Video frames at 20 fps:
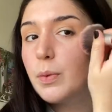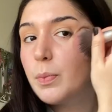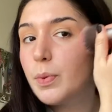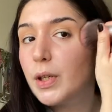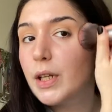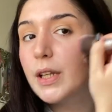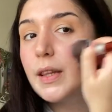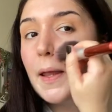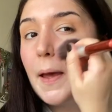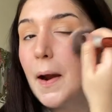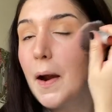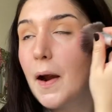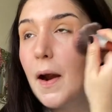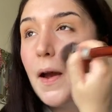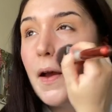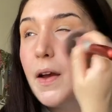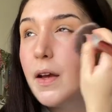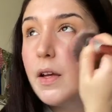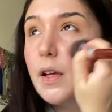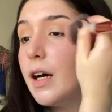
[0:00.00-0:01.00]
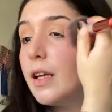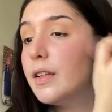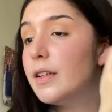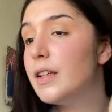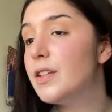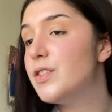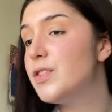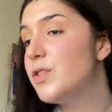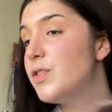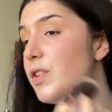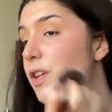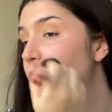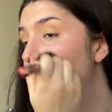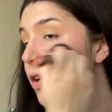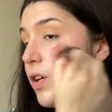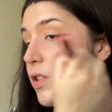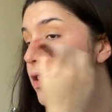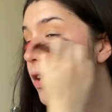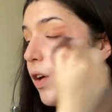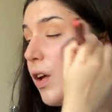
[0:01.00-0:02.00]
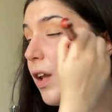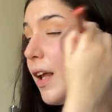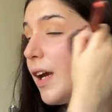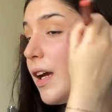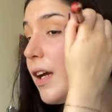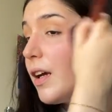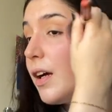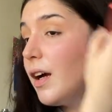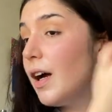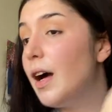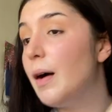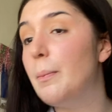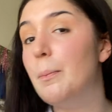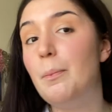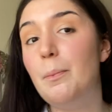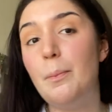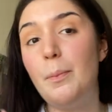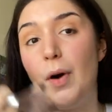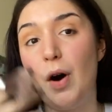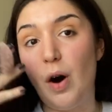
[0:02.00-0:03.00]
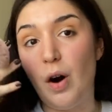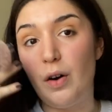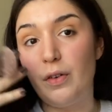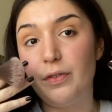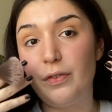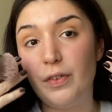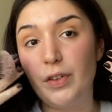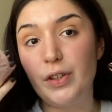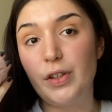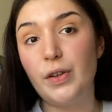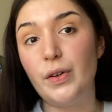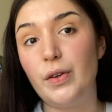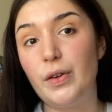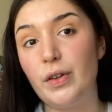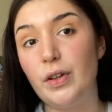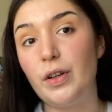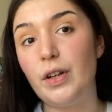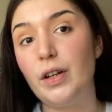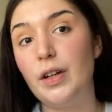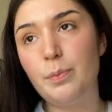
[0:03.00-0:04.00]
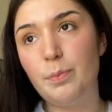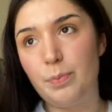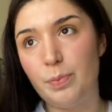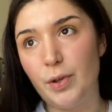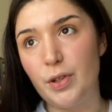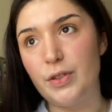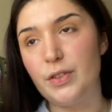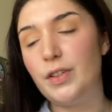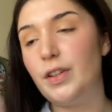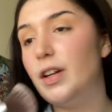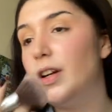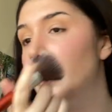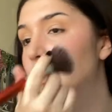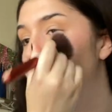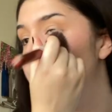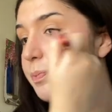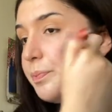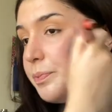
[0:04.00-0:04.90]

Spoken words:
put it there. And it's usually also like above your bronzer.